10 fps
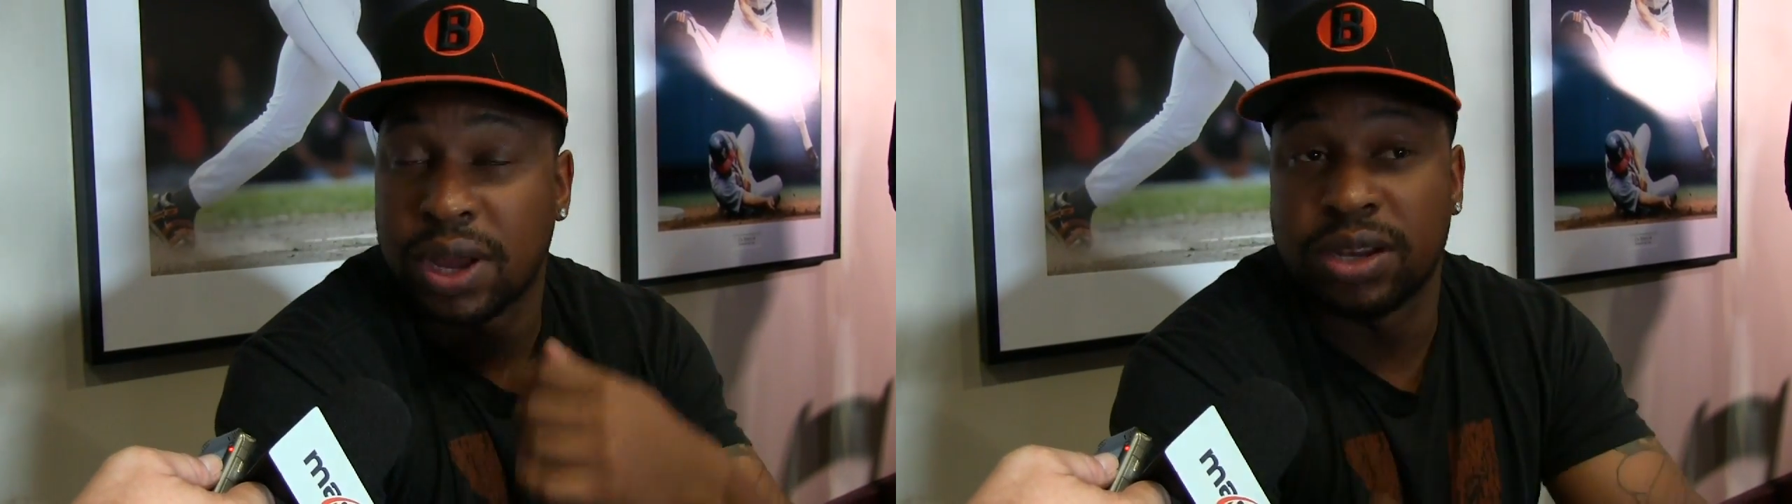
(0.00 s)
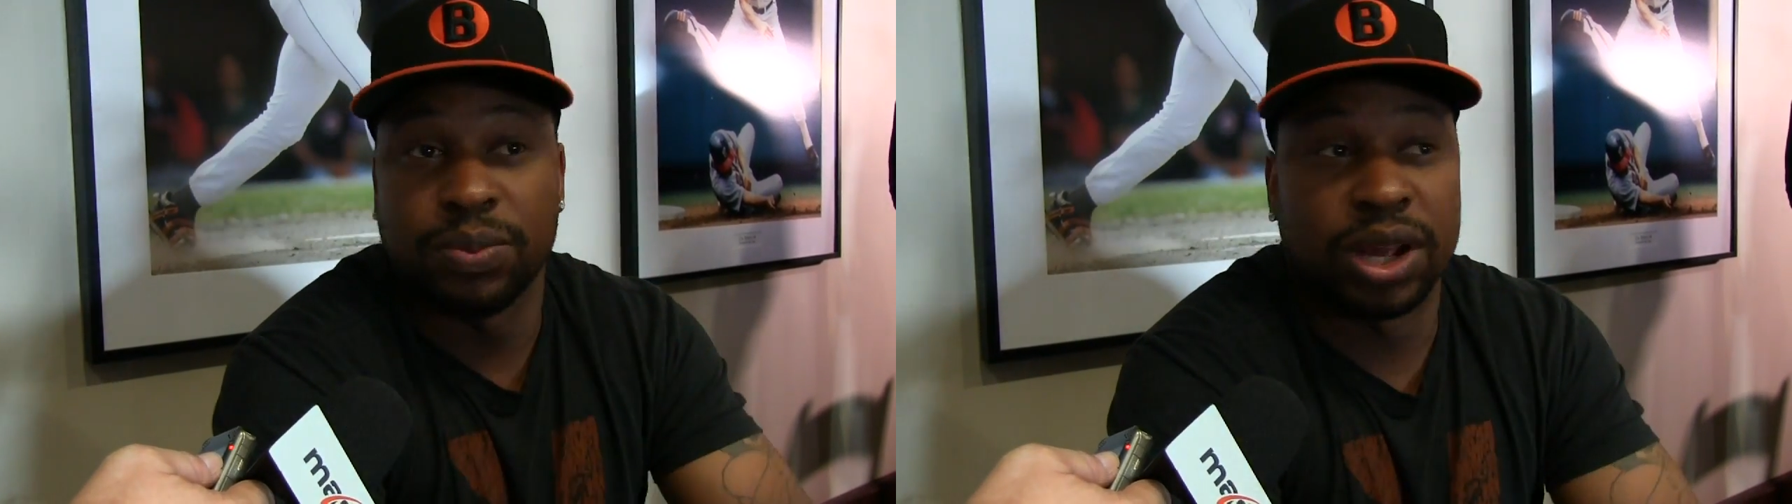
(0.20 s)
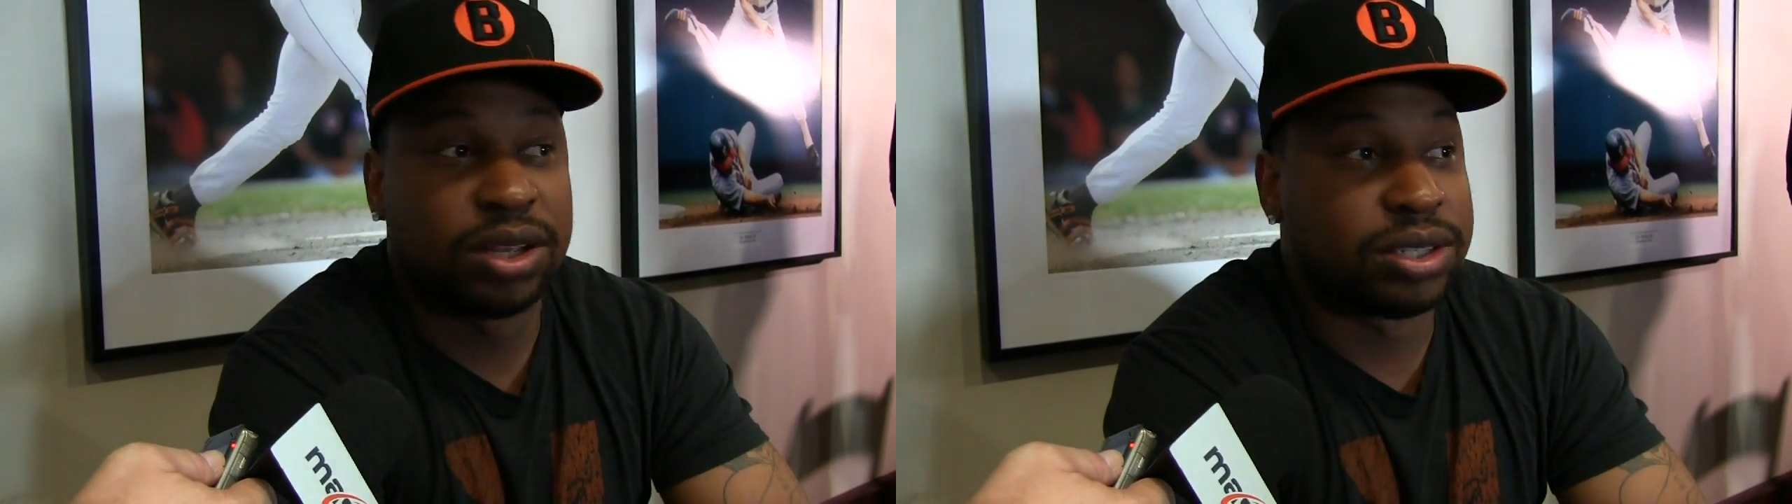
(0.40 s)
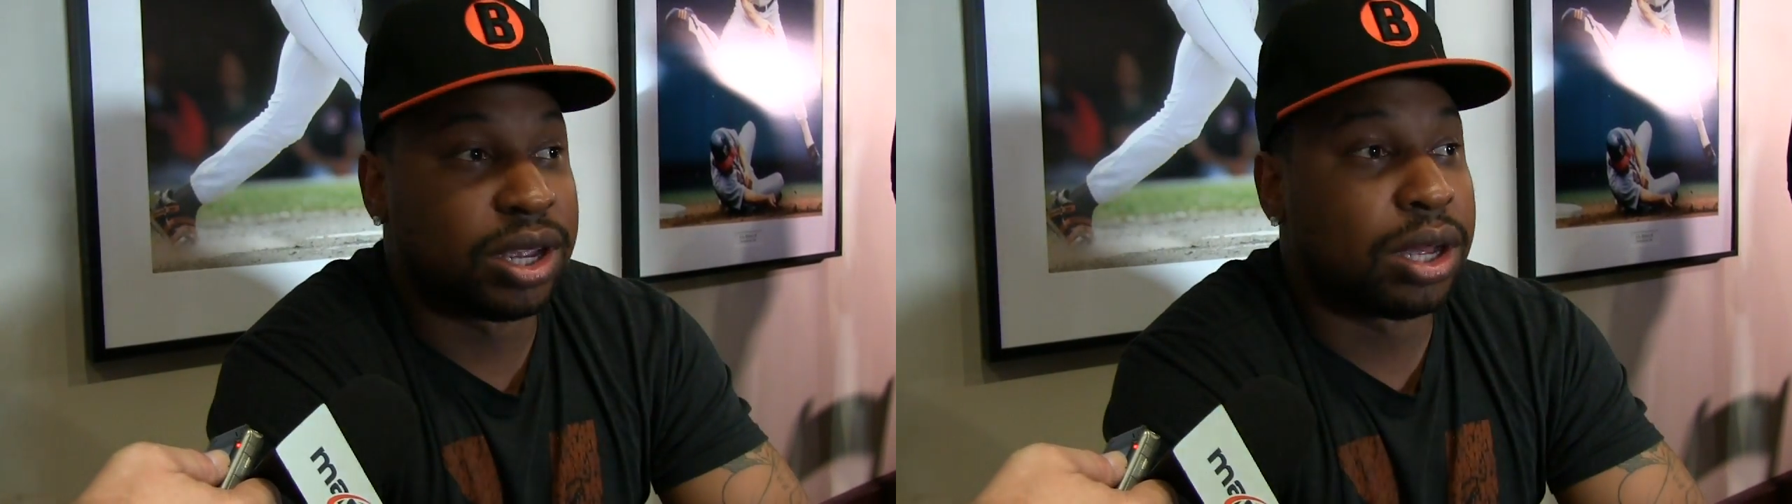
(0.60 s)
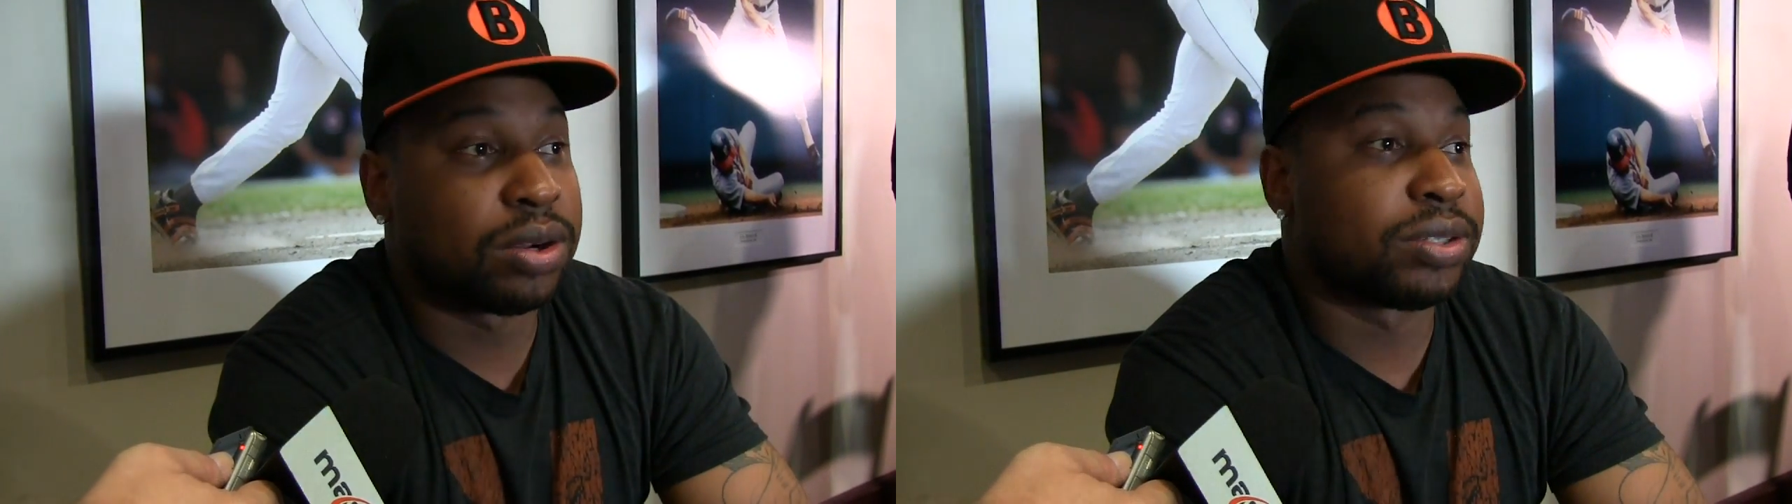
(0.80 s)
got the big leagues
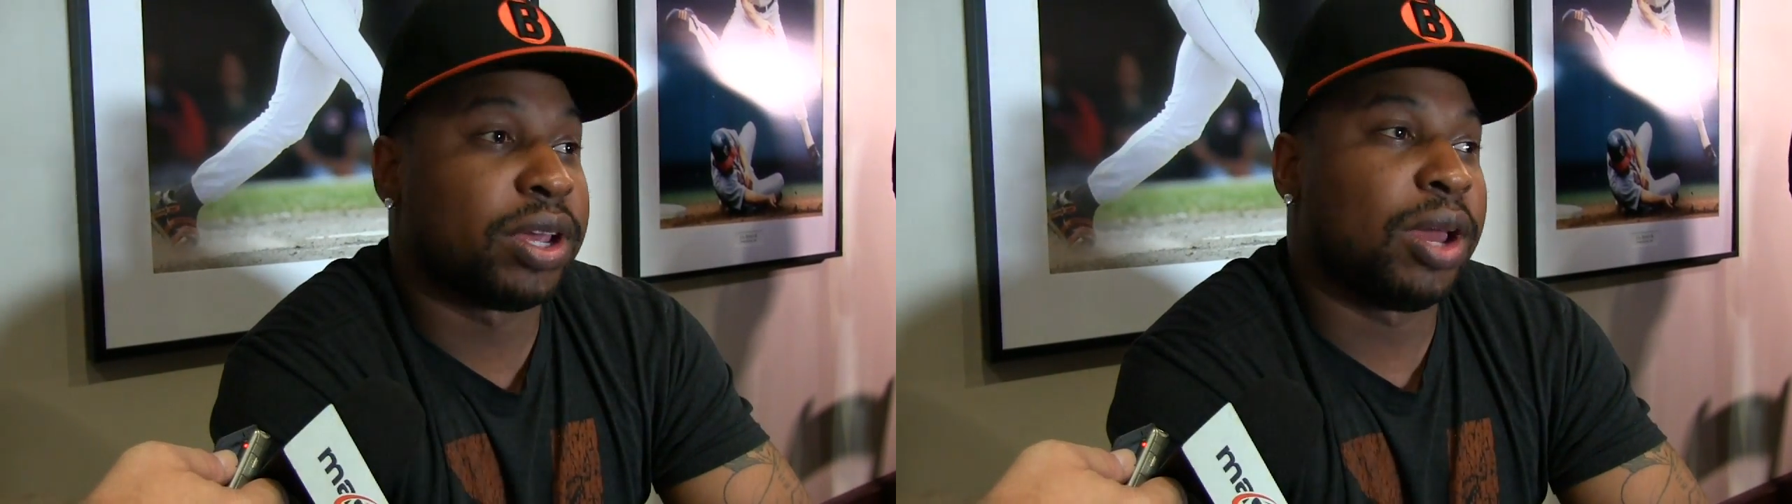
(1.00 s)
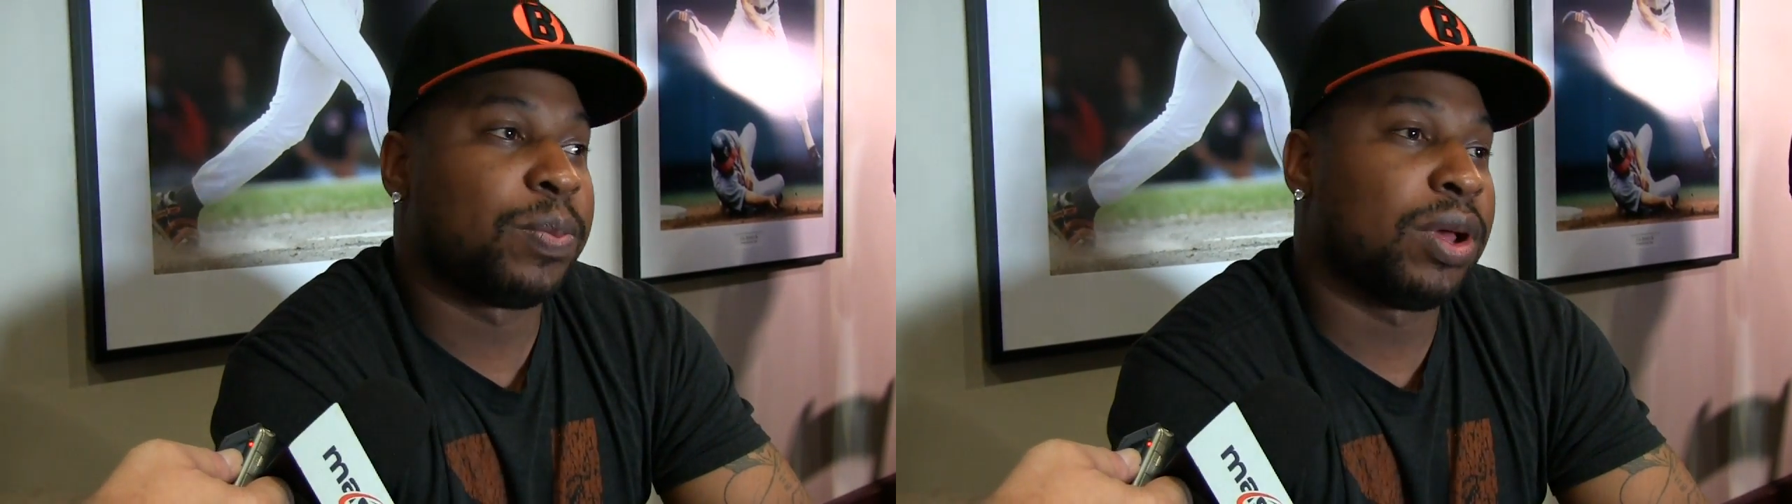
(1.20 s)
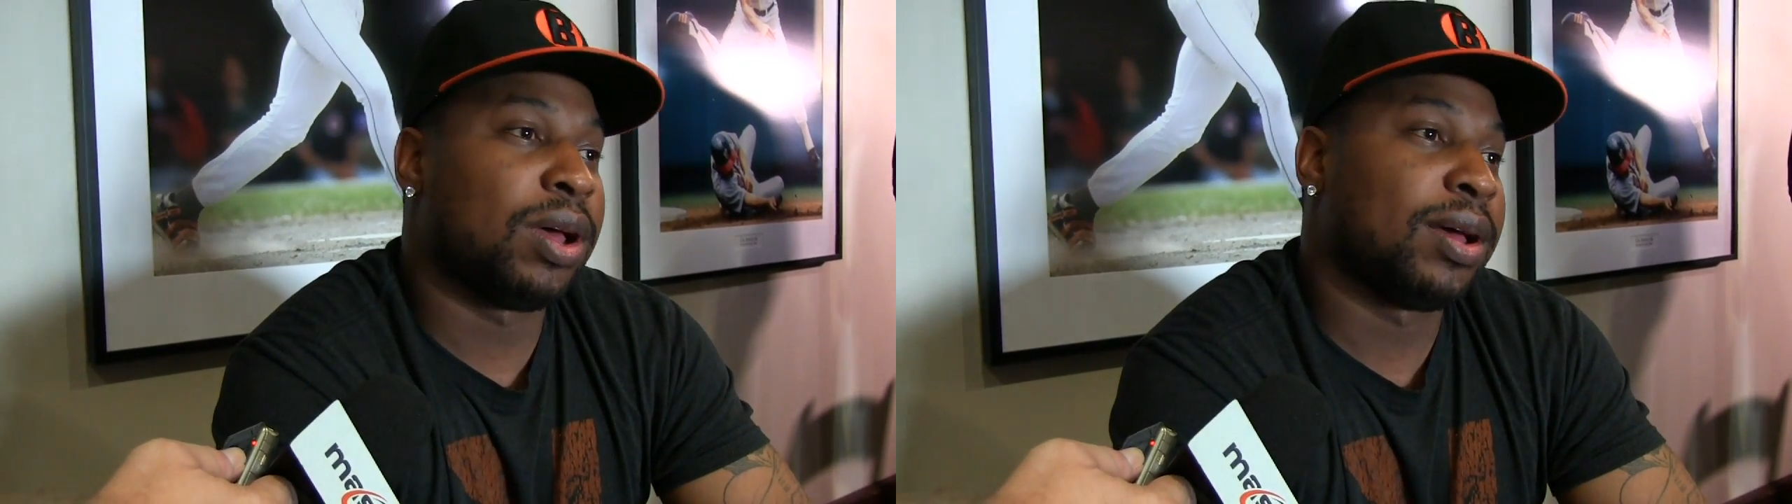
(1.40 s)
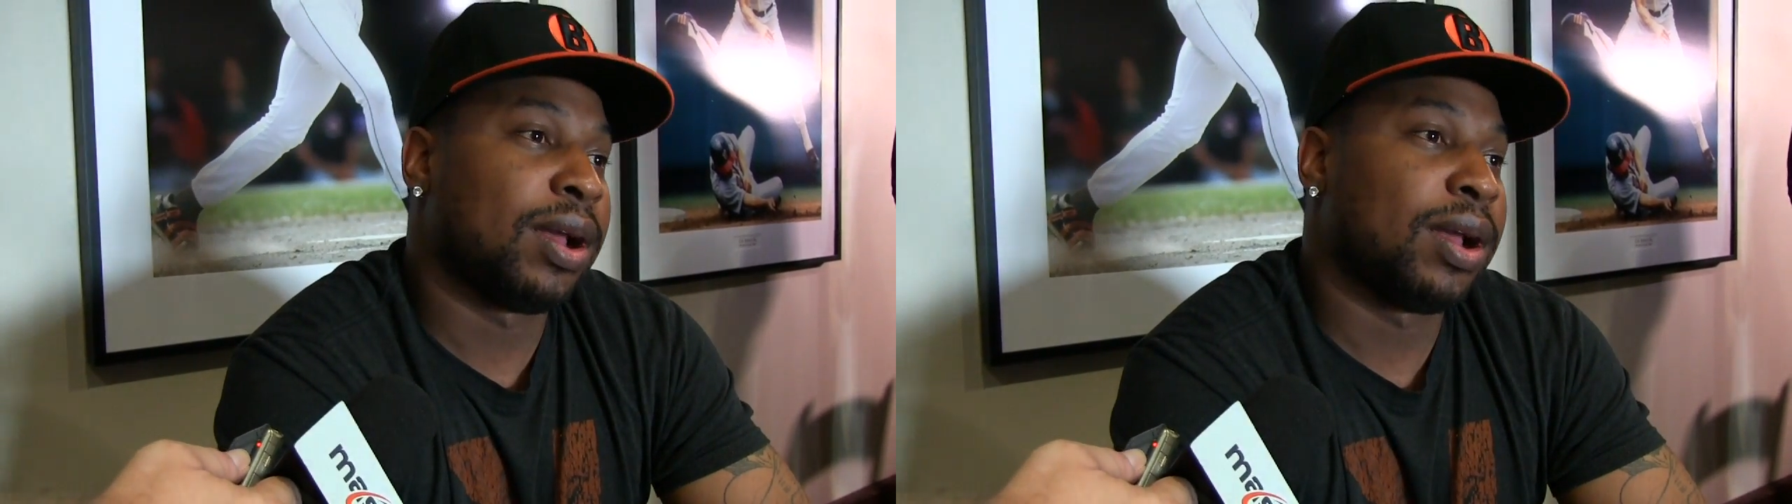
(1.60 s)
together in Tampa.